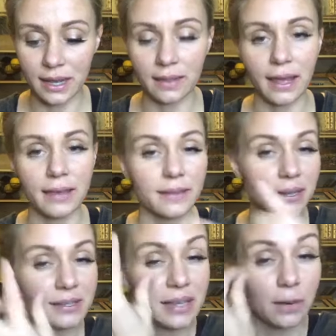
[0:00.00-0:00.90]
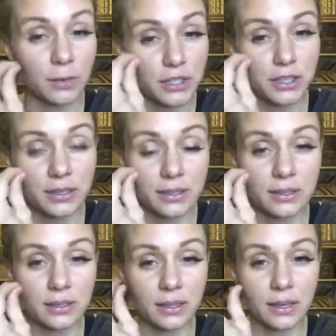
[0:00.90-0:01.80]
I like that it
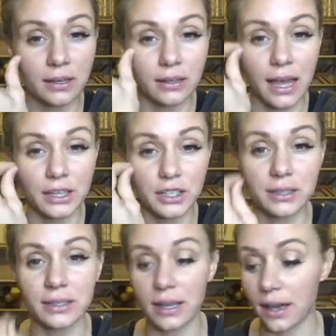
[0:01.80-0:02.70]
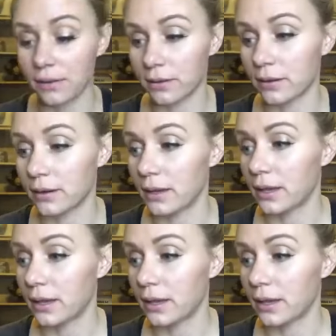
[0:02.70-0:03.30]
sandwiches the lashes together.